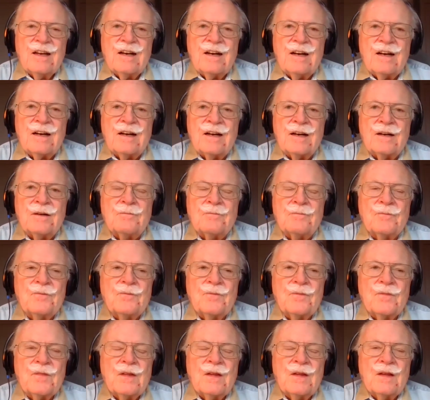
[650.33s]
Um,
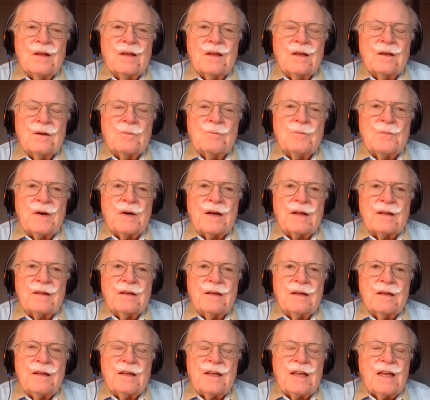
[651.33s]
but
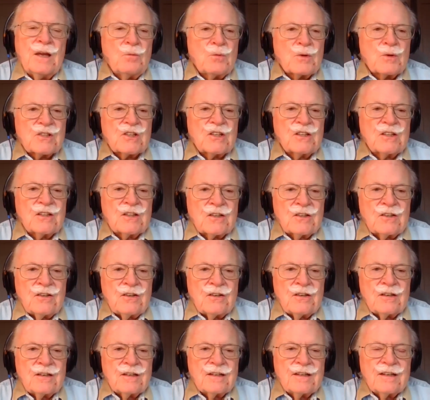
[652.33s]
he was
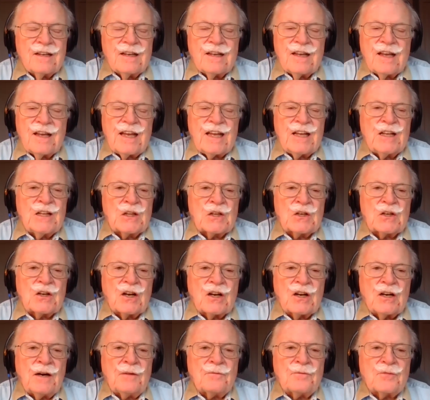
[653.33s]
alert. He
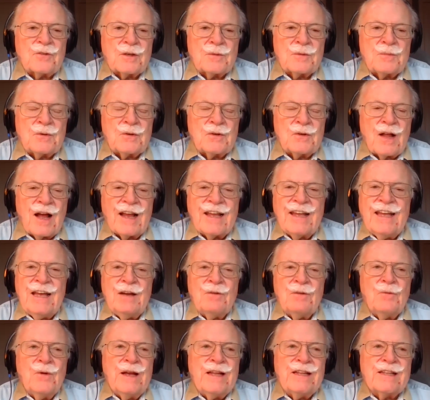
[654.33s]
looked comfortable. I
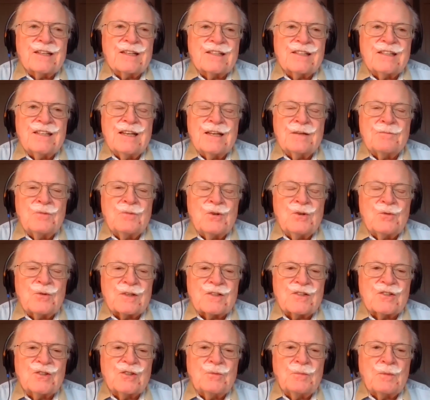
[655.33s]
can't wait to see him do
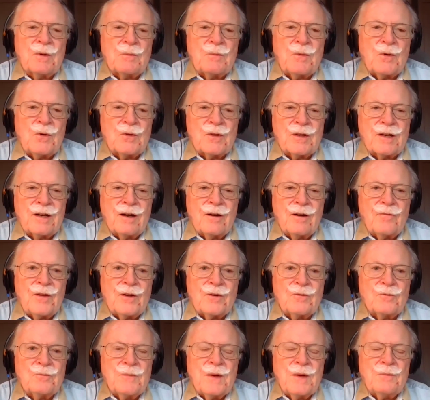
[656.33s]
a Super Bowl
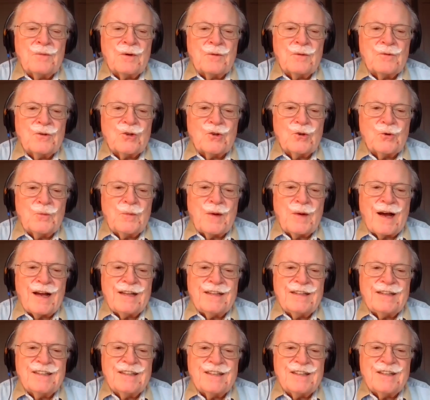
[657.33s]
interview. Remember, Joe
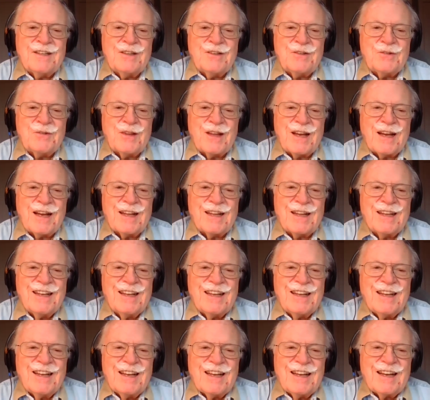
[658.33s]
Biden didn't do that
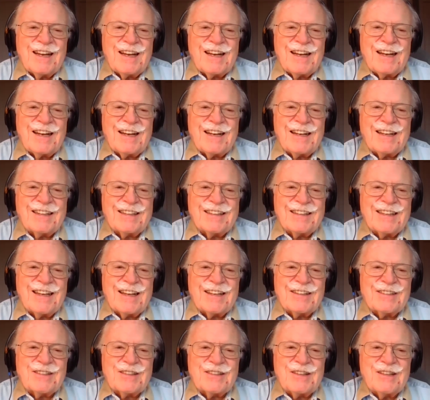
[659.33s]

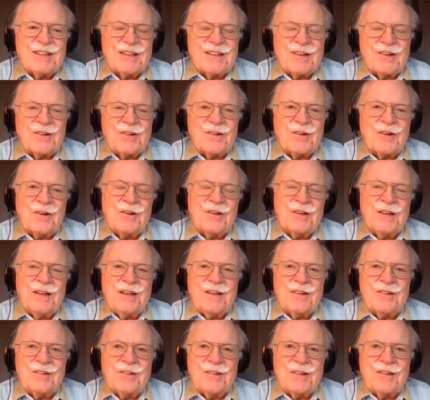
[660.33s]
last or
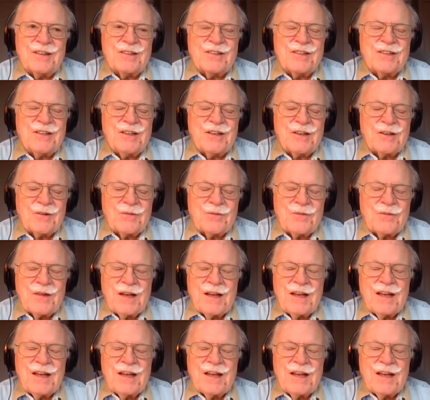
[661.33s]
earlier this year.